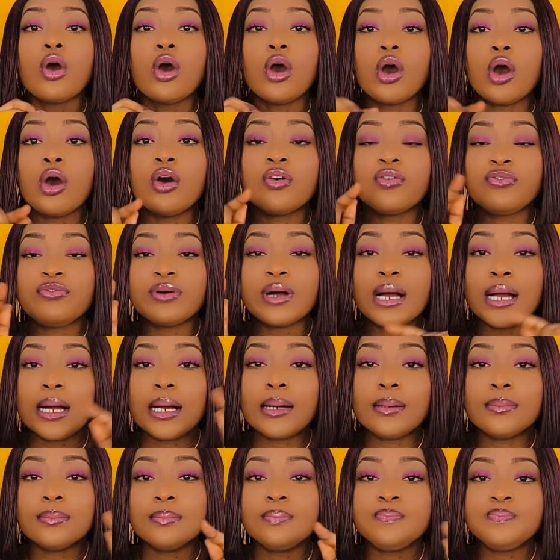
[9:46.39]
of
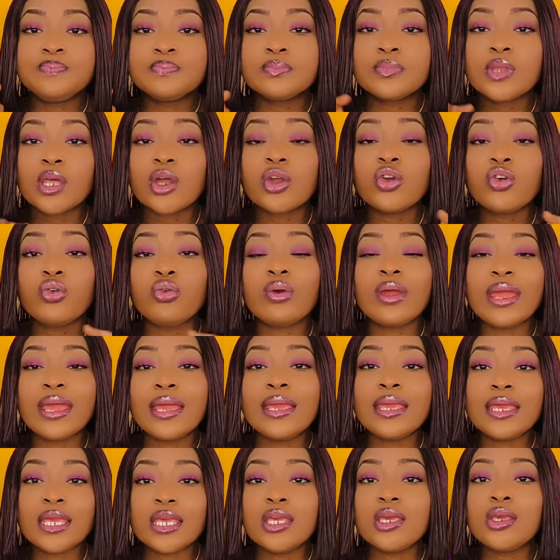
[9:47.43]
the
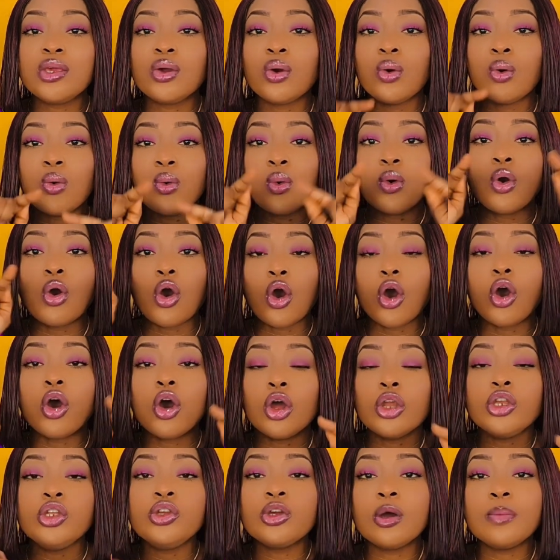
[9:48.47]
gray eagle
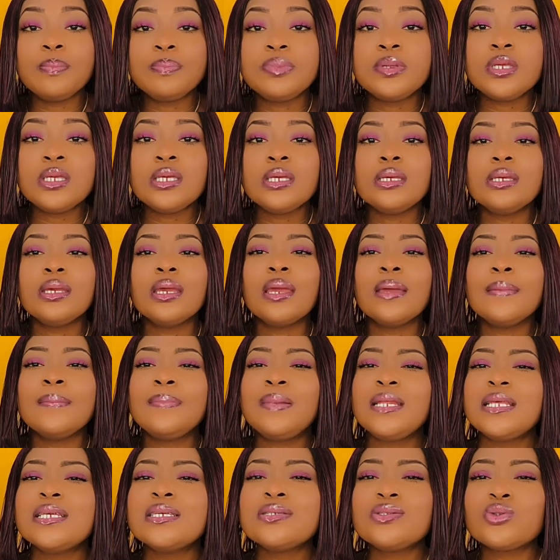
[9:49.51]
on your pee,
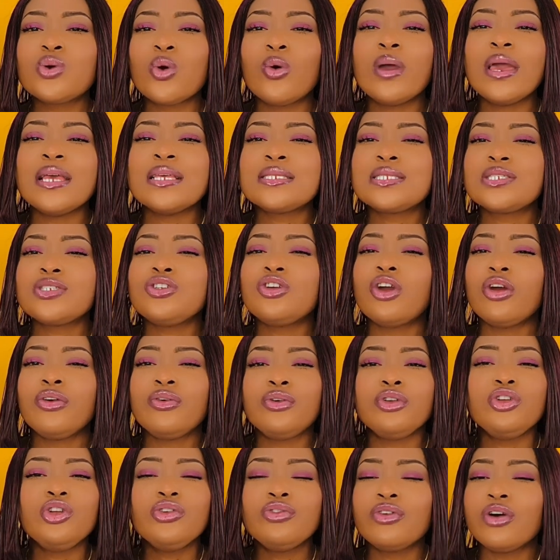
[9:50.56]
please go and see your
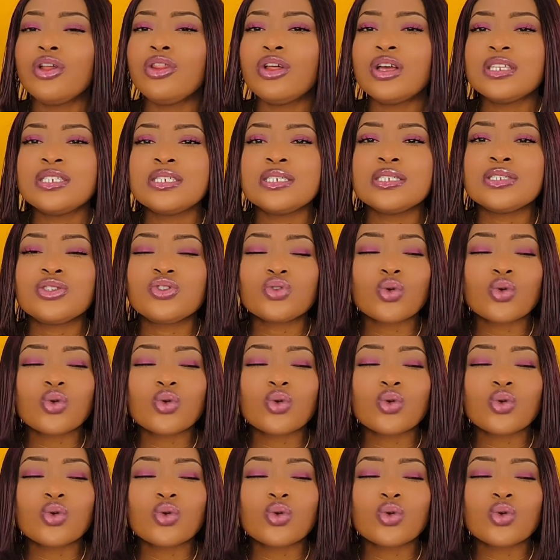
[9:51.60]
urologist.